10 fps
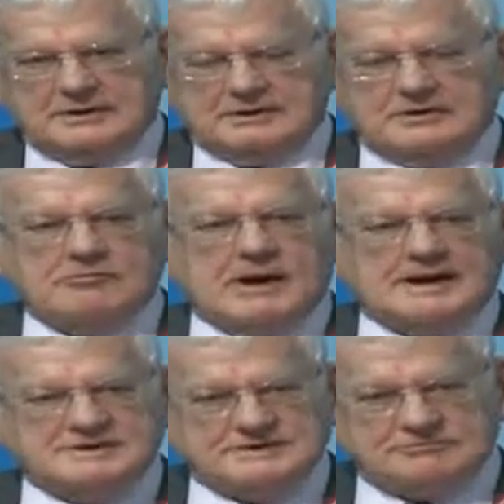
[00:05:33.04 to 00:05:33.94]
the
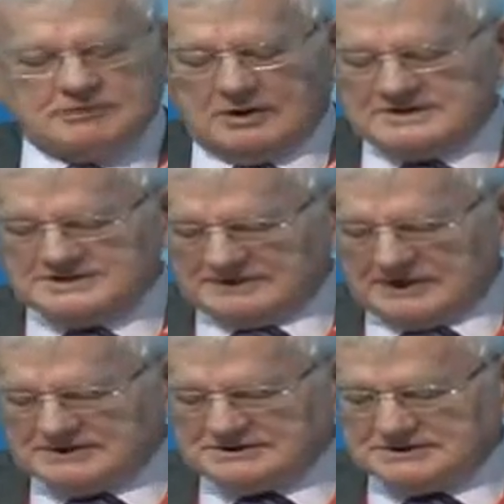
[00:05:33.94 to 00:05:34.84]
relative rise of
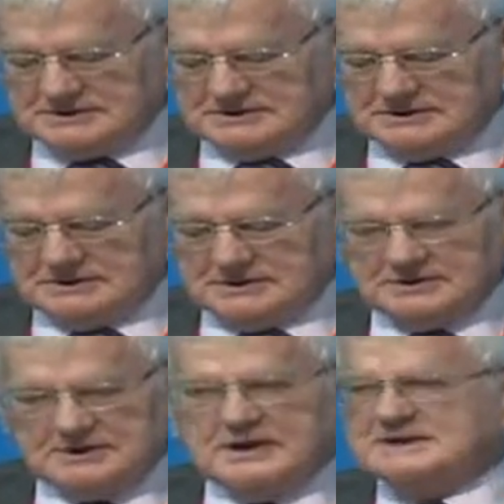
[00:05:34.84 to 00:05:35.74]
Asia,
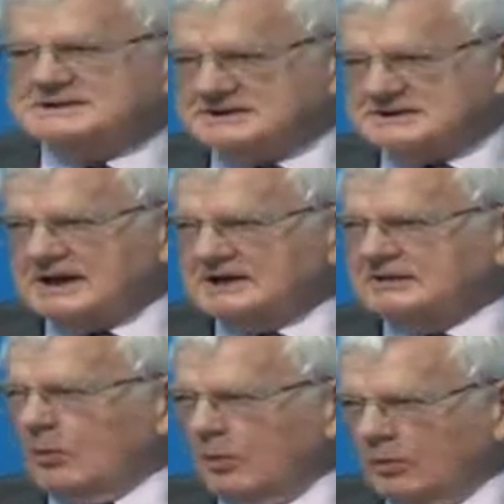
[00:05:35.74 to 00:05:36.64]
the need to take
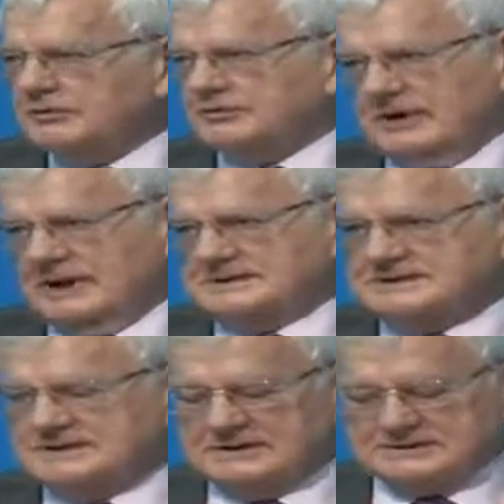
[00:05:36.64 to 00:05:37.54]
all
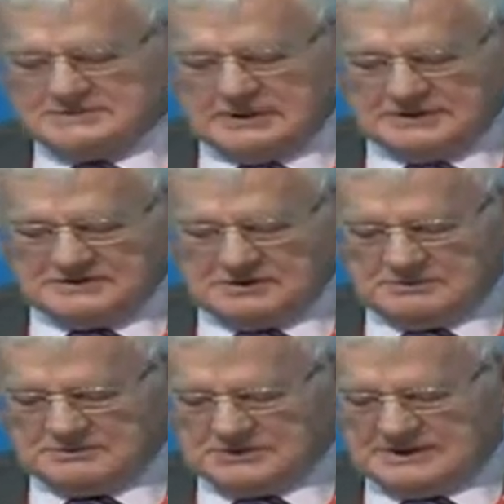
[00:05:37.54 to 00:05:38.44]
threats to maritime
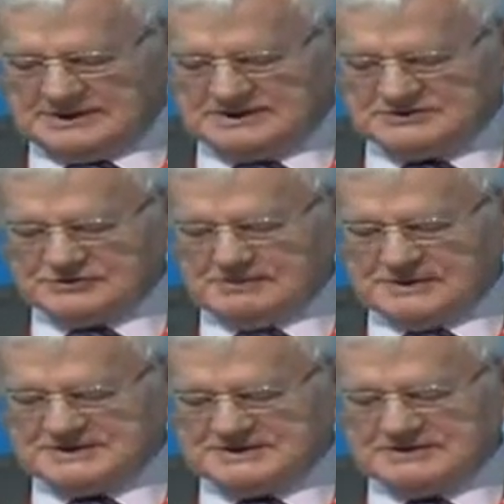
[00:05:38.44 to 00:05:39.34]
trade
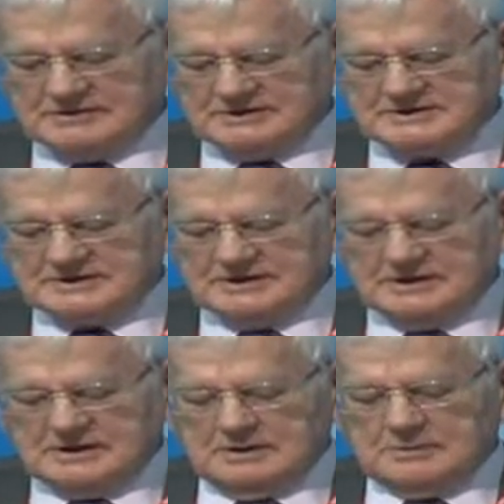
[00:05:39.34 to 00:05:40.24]
extremely seriously,
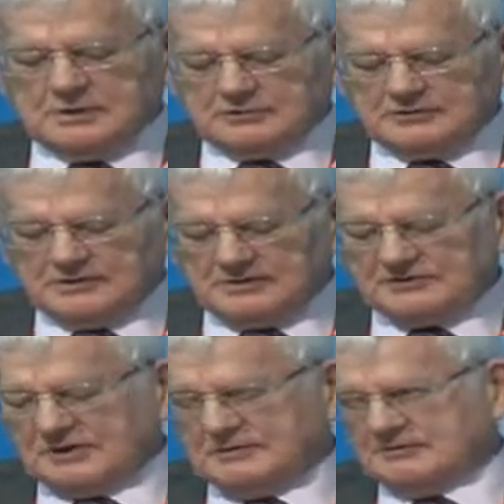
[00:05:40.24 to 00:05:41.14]
but also at the
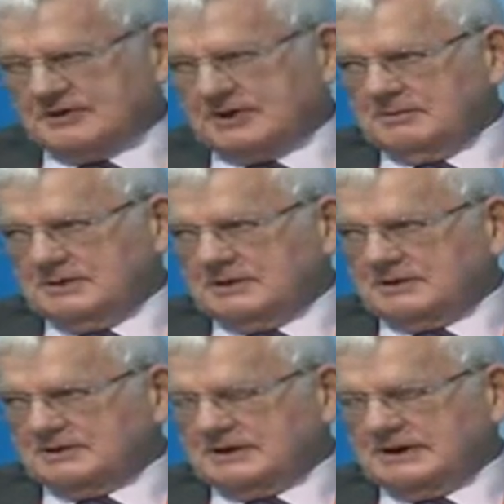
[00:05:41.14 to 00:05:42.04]
same time,
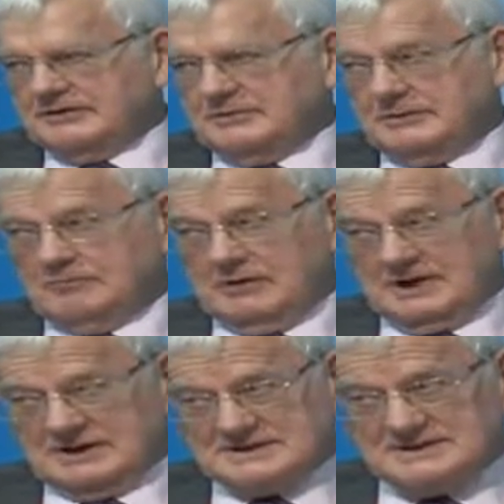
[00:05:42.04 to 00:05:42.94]
the need to be
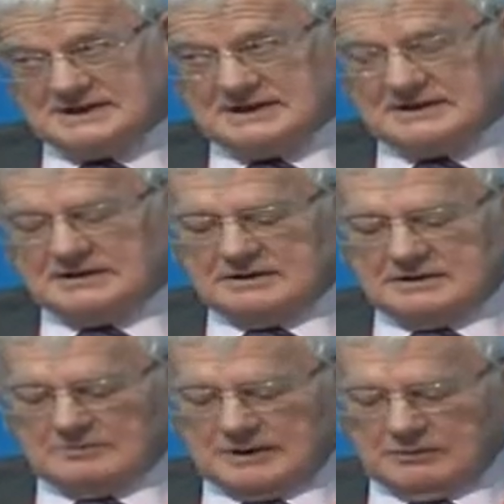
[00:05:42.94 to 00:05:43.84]
realistic
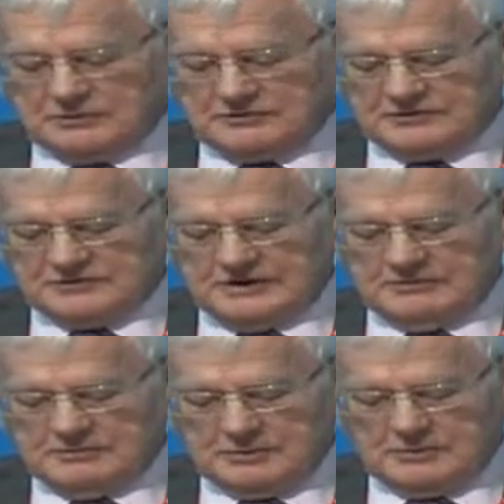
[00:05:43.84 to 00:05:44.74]
about what's
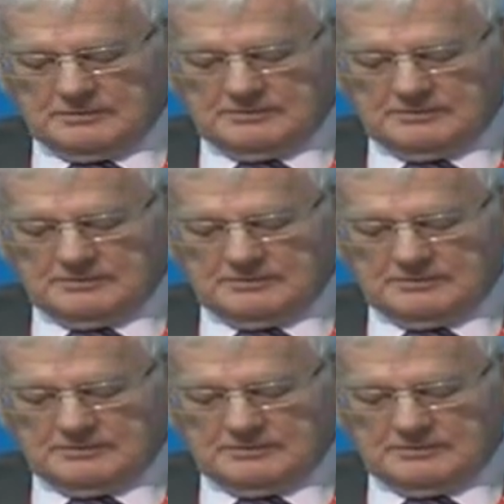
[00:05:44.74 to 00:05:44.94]
achievable.